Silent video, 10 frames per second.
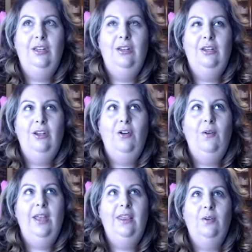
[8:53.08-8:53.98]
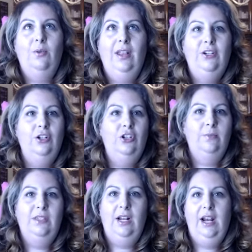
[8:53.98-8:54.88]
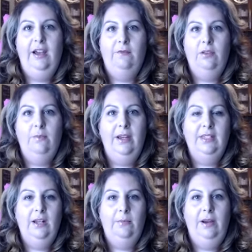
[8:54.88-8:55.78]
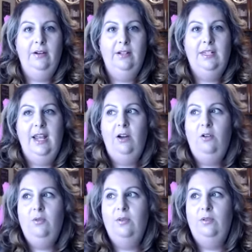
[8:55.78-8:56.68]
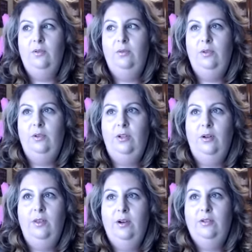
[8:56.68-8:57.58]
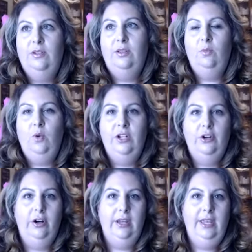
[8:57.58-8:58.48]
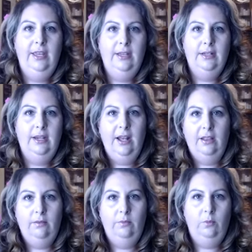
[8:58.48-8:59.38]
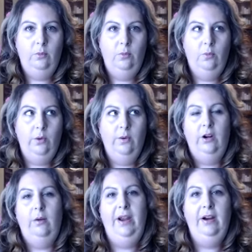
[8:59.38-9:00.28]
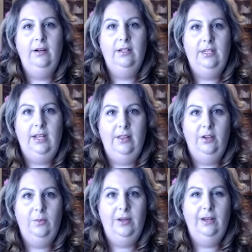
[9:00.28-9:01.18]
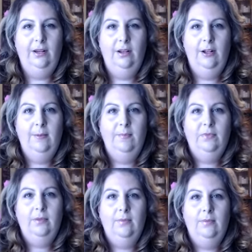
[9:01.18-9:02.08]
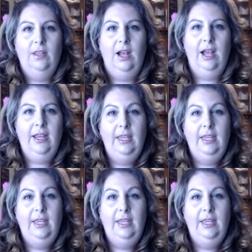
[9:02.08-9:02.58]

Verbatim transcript: you know, and the relationships that I have with my step parents now. You know, there's when you're a kid, yeah, we want our parents together, but I